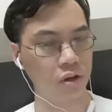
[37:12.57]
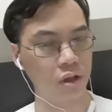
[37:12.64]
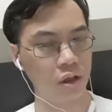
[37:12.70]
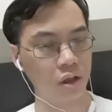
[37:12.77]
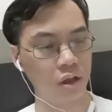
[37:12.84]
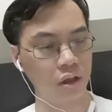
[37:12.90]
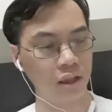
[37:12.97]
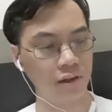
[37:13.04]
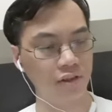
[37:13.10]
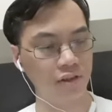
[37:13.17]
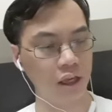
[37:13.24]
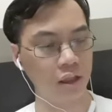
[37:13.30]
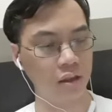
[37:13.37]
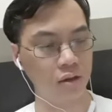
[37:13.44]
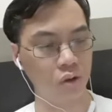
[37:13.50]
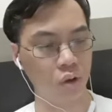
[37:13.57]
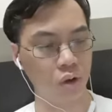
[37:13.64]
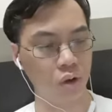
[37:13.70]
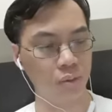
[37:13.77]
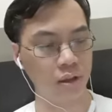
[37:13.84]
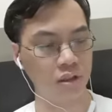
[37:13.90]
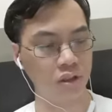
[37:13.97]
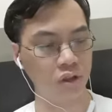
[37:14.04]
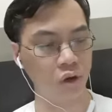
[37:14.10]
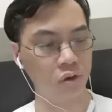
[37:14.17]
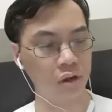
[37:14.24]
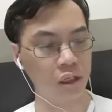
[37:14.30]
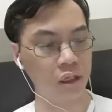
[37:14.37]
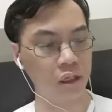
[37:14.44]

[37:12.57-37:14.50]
uh, navigate quartermaster only